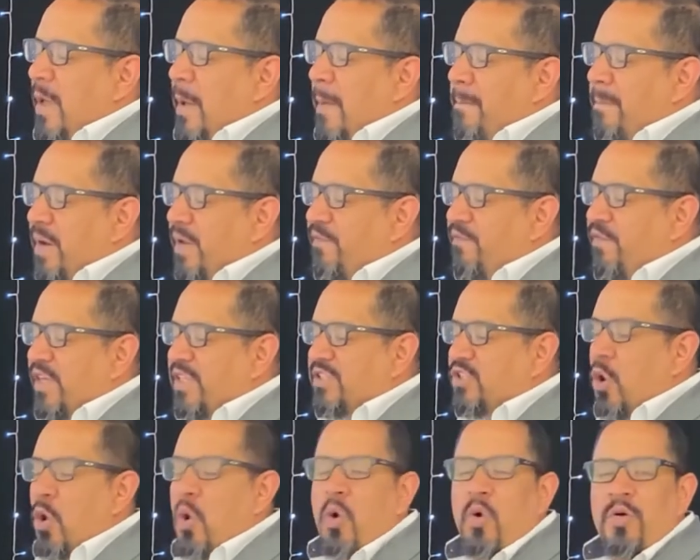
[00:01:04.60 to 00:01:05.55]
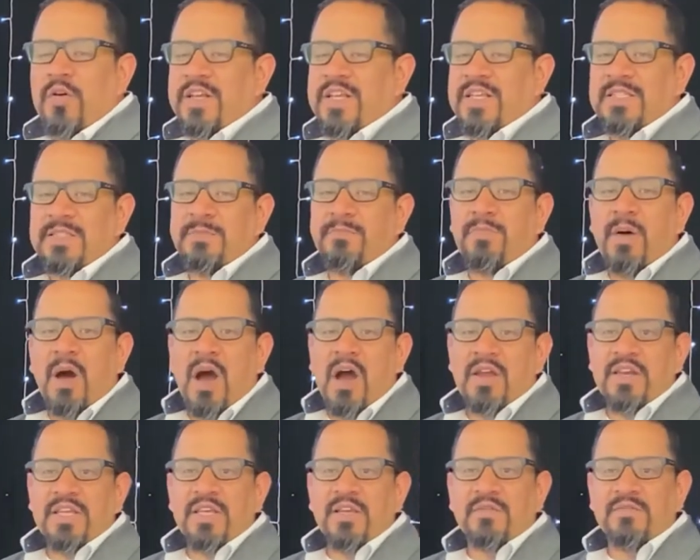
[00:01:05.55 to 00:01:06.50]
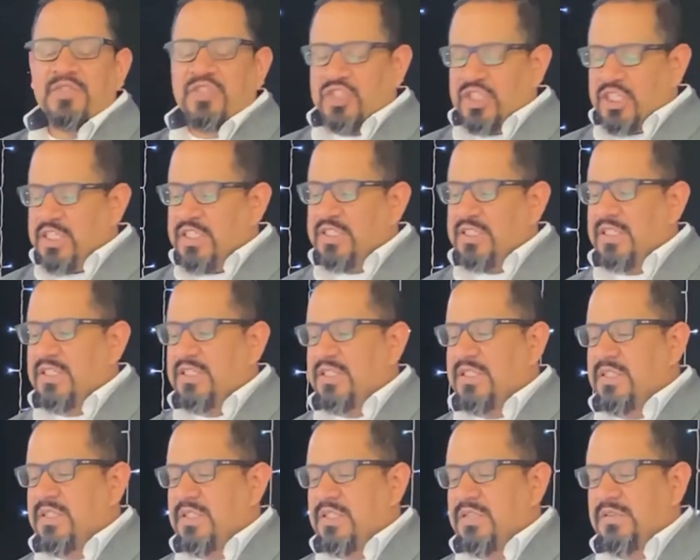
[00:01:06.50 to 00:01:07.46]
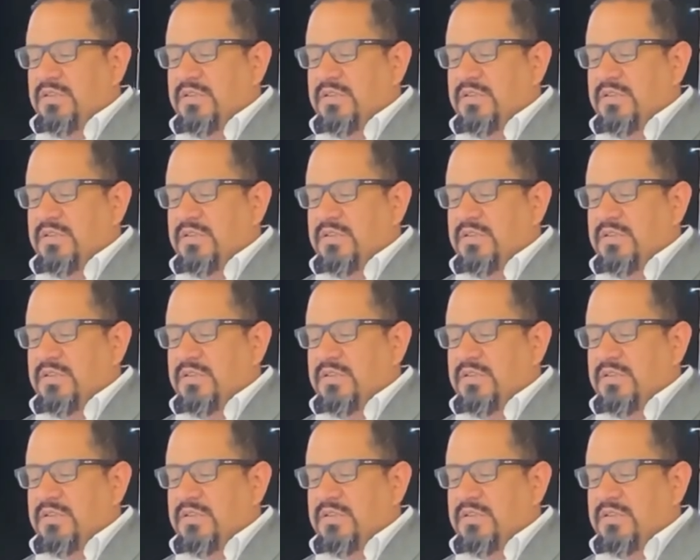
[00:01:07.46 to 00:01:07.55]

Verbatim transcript: but victorious body of Jesus.